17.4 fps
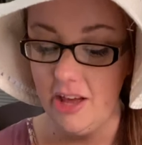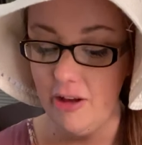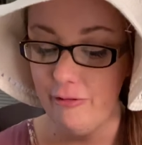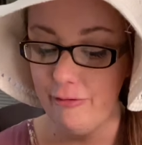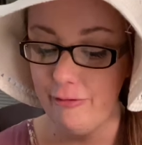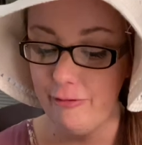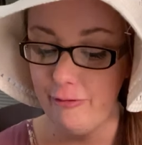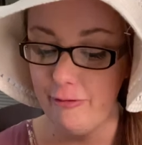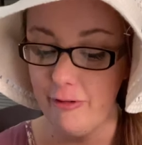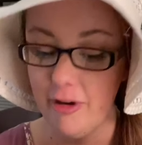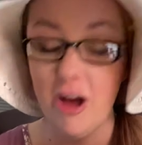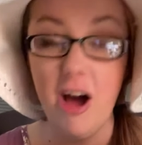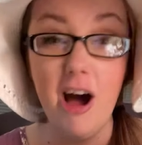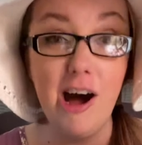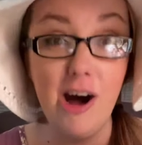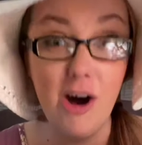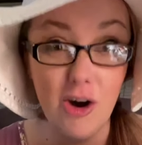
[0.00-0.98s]
F.
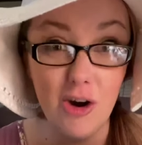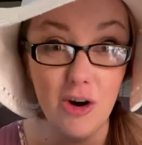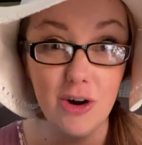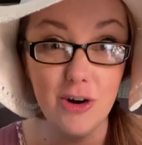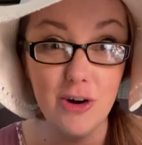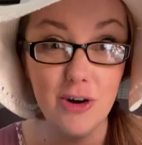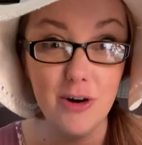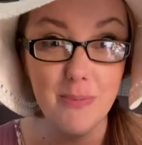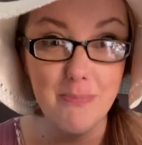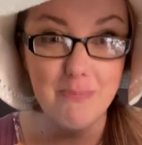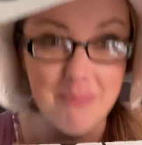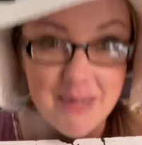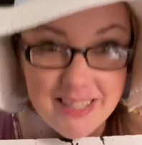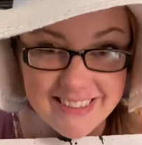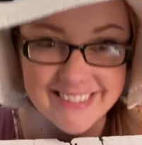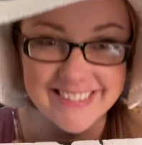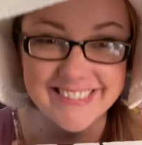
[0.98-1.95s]
Arm.
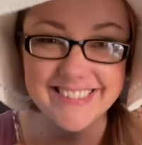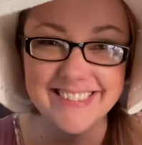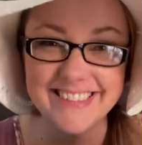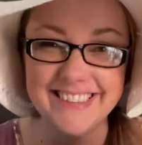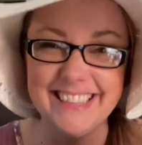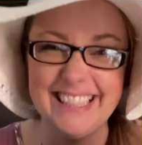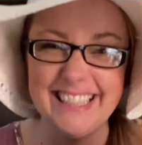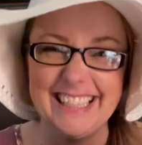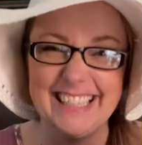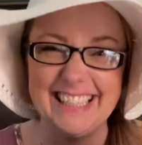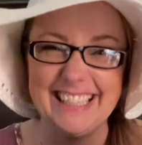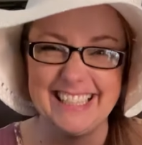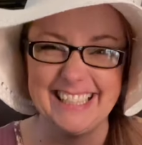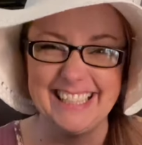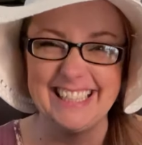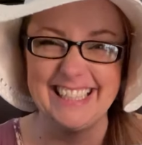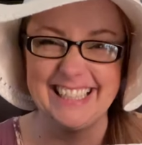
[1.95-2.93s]

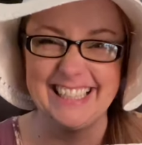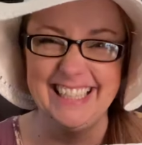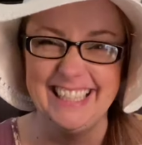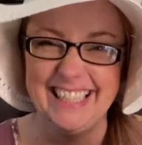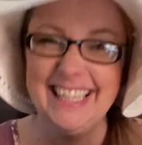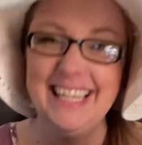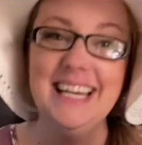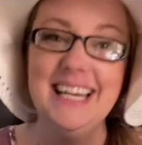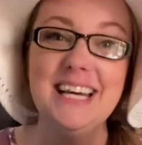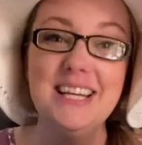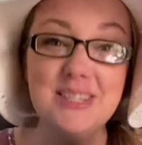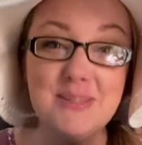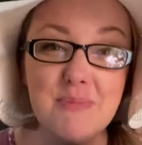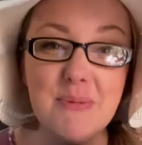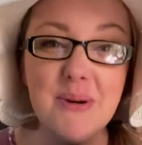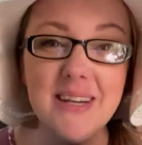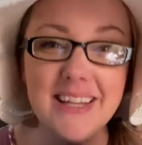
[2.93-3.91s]
It's
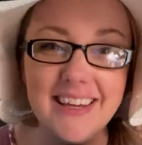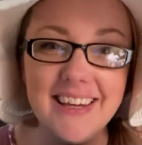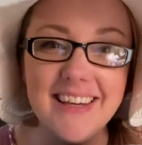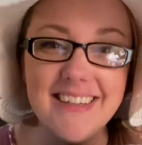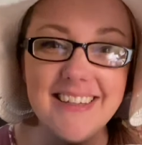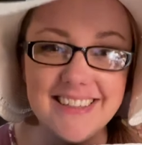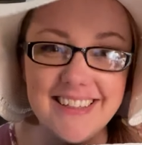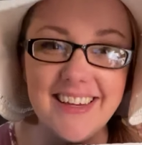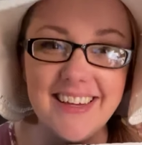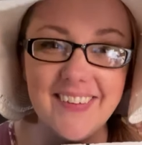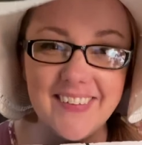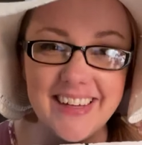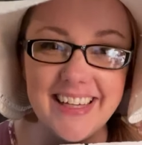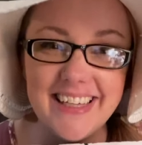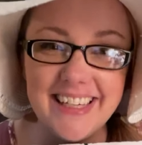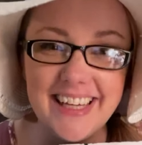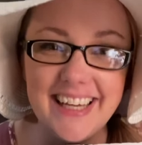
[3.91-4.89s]
pretty good to do,
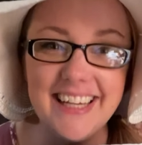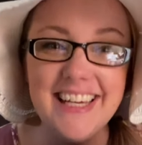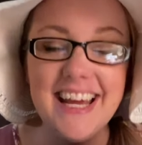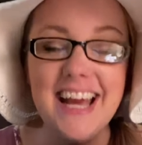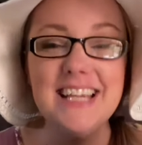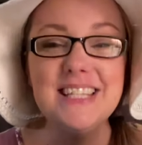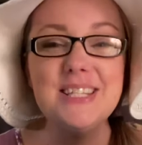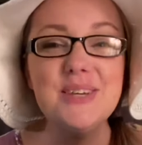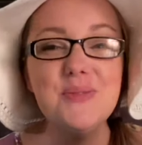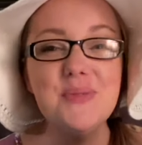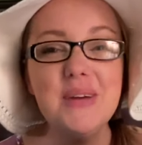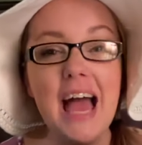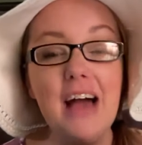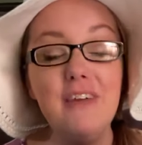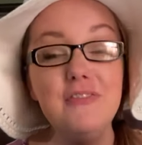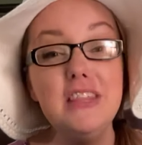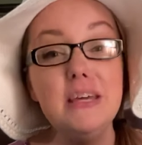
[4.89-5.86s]
isn't it? So we
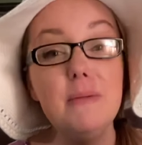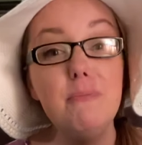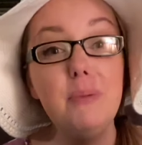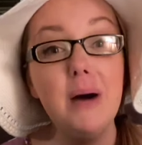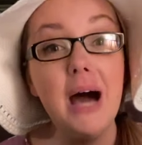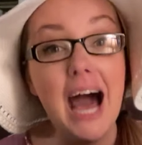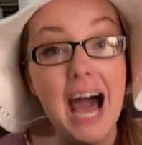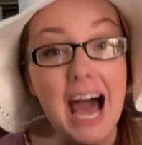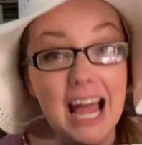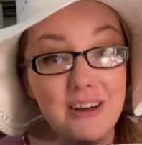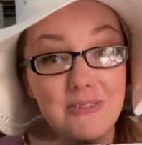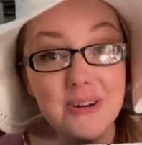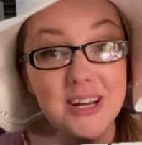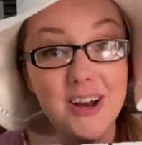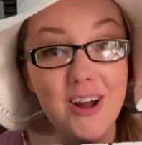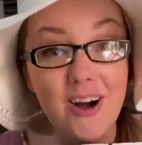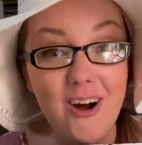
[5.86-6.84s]
have the
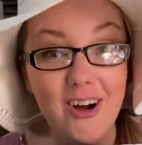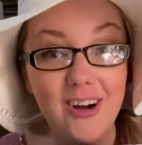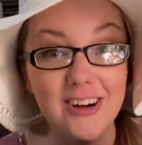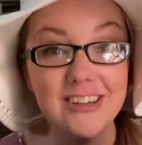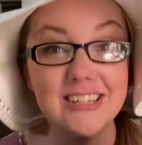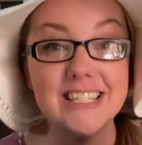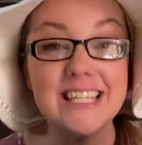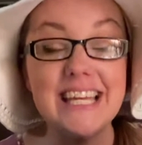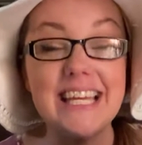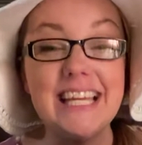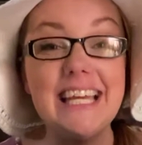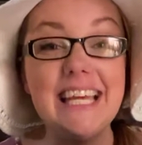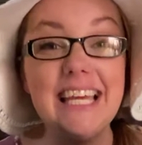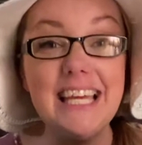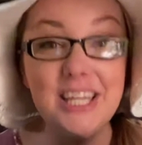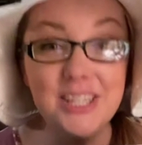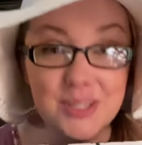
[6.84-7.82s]
pirate R's in
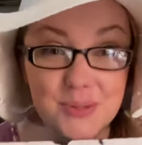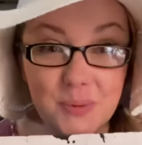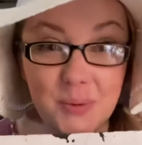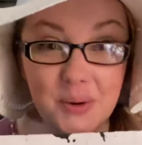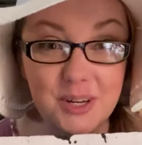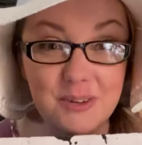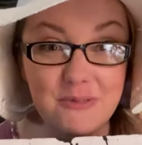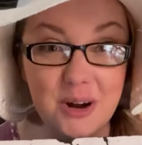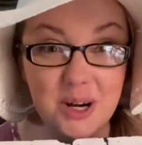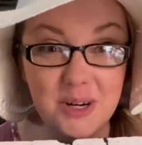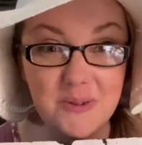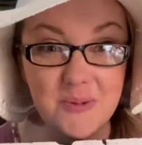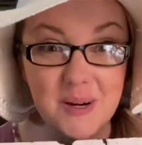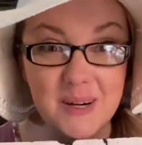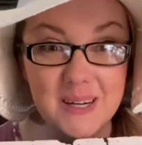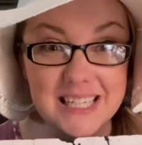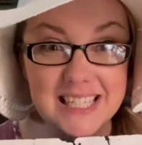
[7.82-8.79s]
each one of our
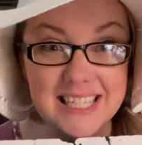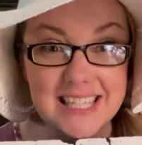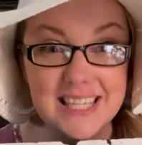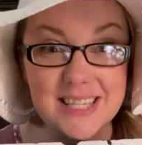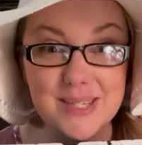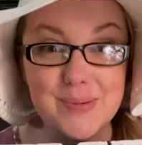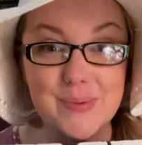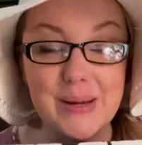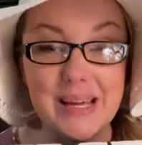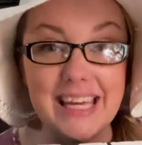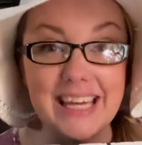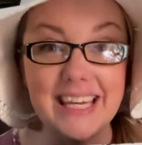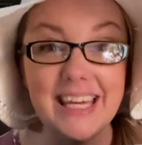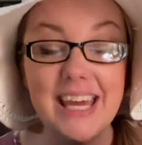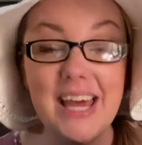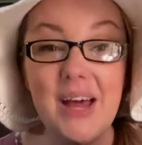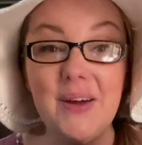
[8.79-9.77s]
words this
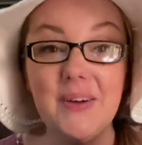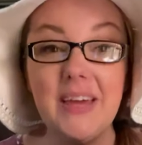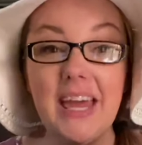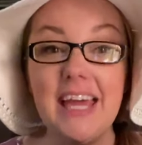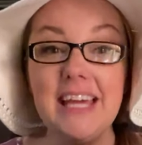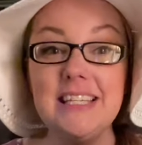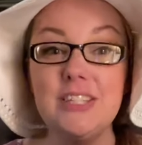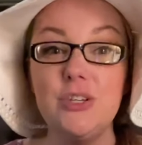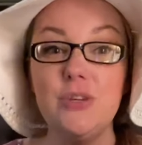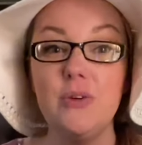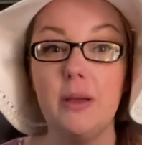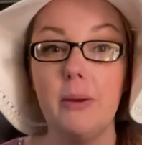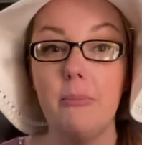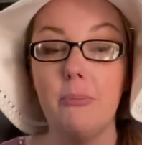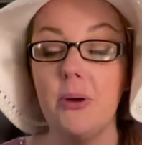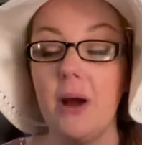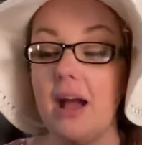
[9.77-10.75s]
week. Okay, so you
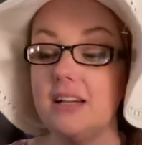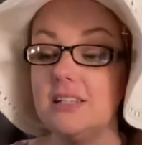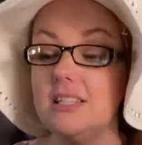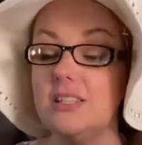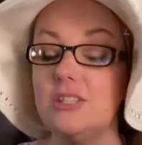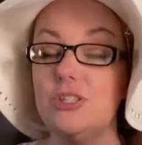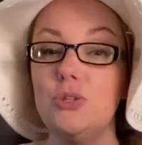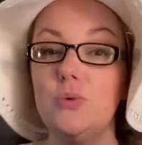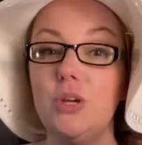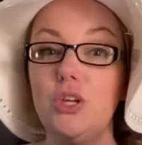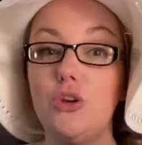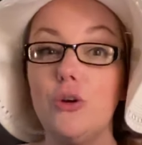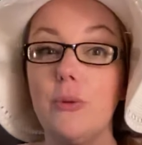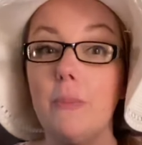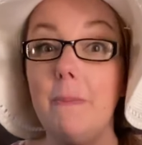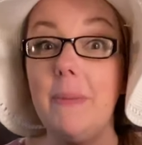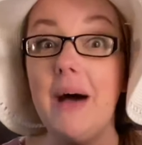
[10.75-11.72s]
can practice doing
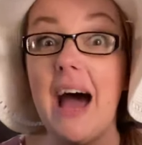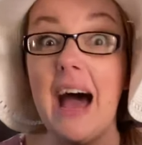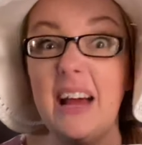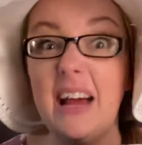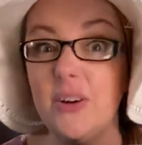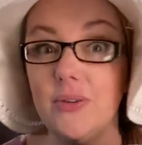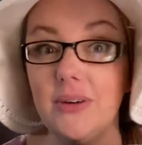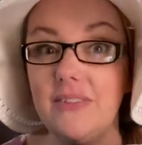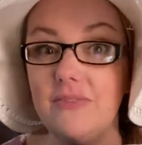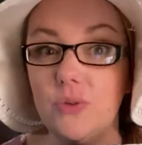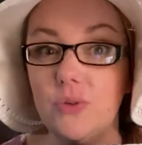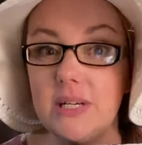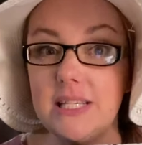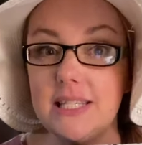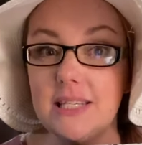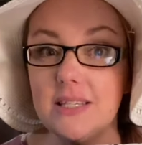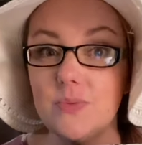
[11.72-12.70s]
your pirate
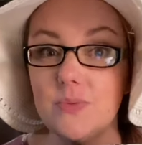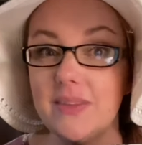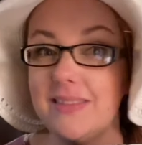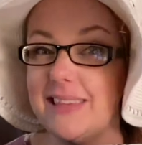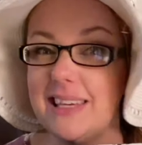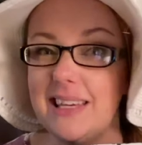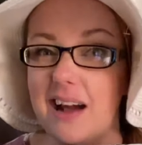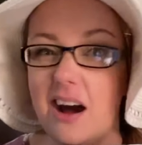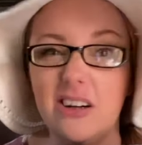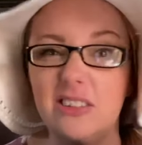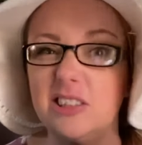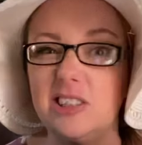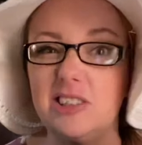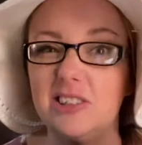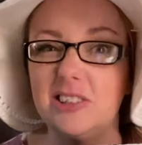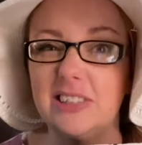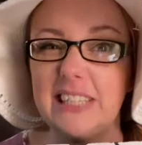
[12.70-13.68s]
voices with the
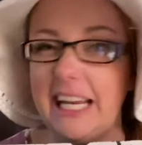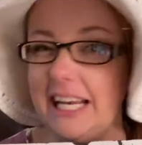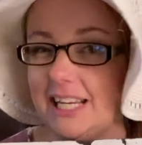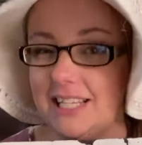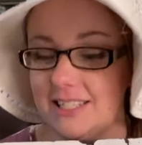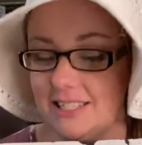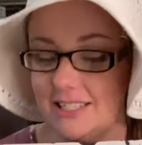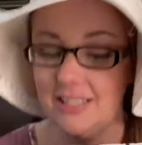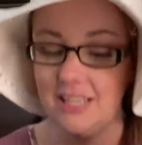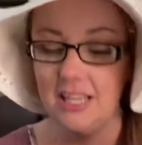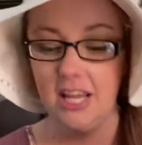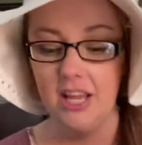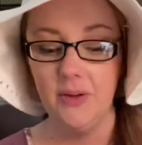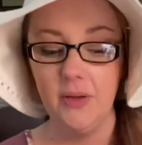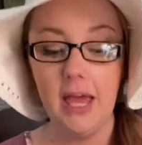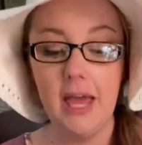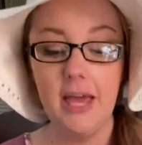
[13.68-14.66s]
R in it.
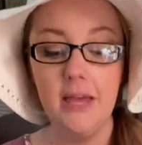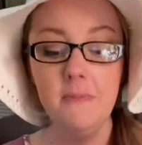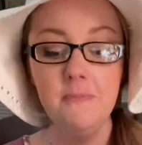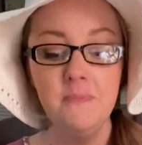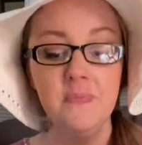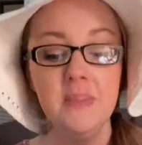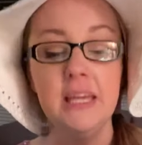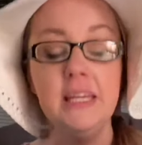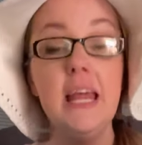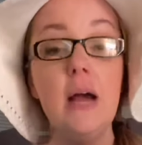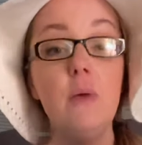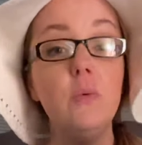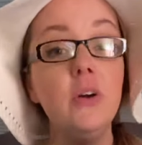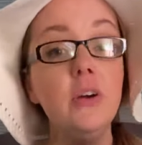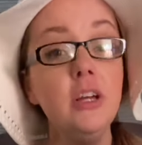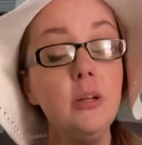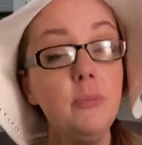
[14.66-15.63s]
Okay, now
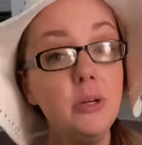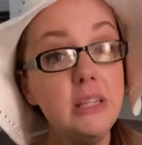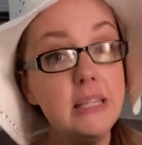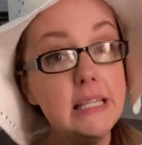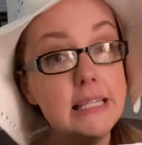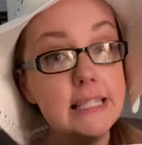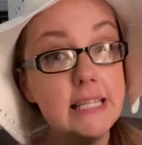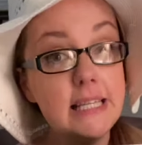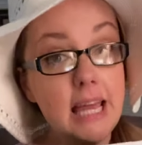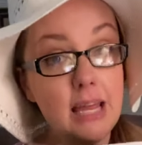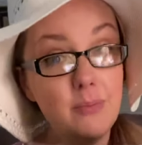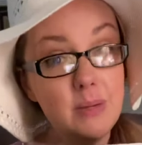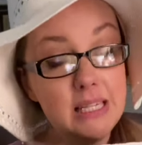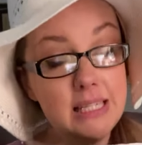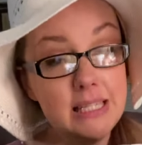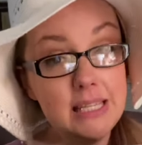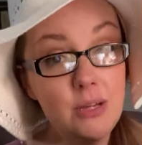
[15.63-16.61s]
we're going to put these in
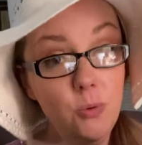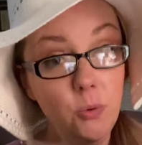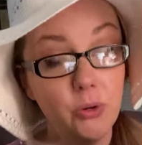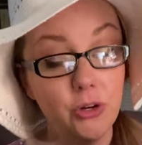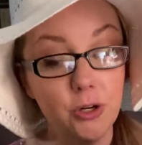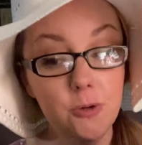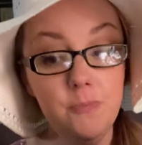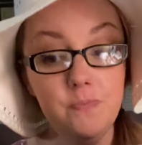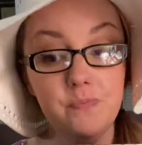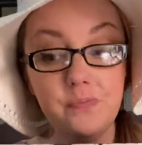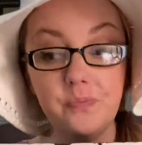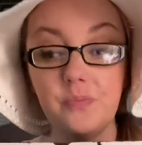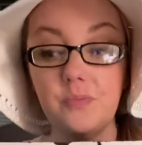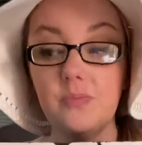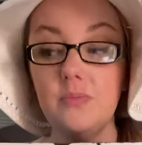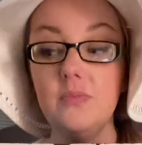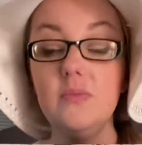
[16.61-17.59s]
ABC order,
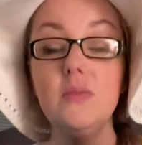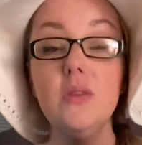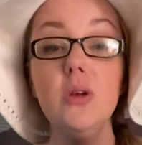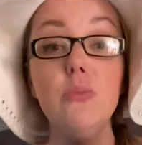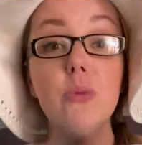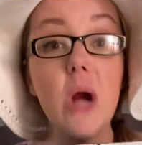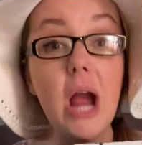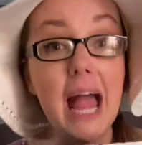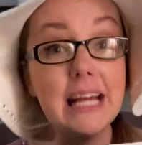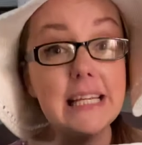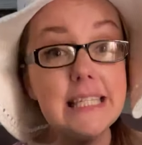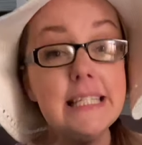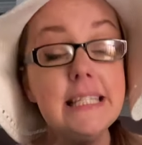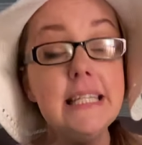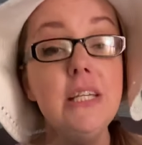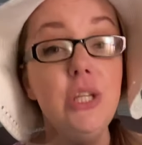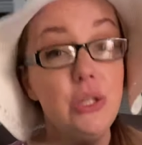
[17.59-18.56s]

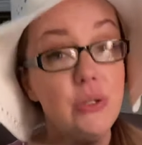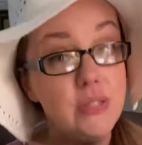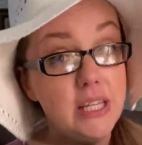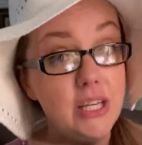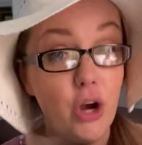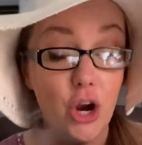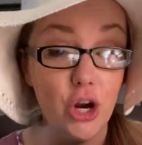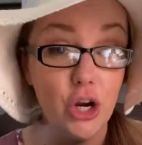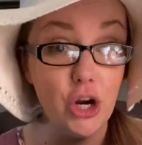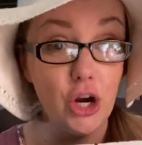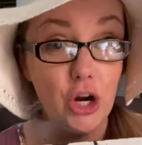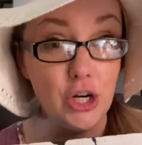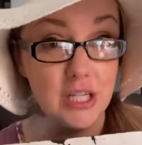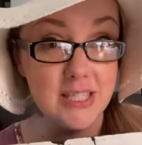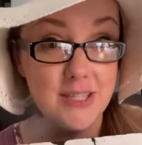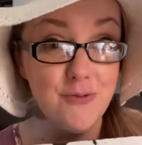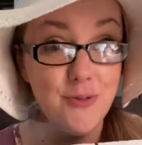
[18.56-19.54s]
practicing using our
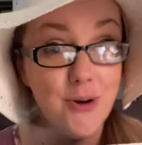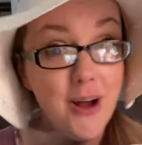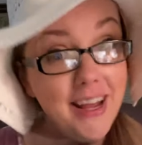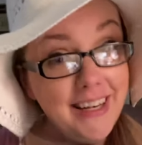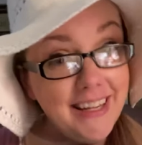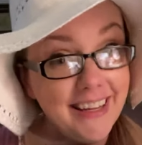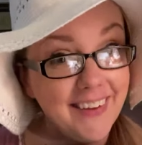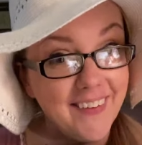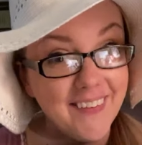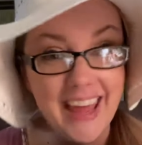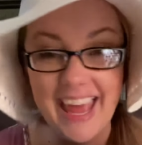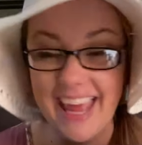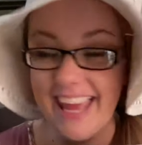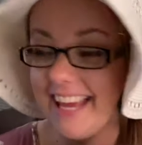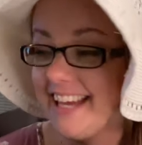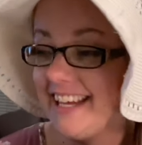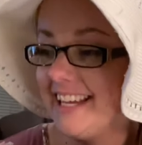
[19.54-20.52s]
cursive writing, okay?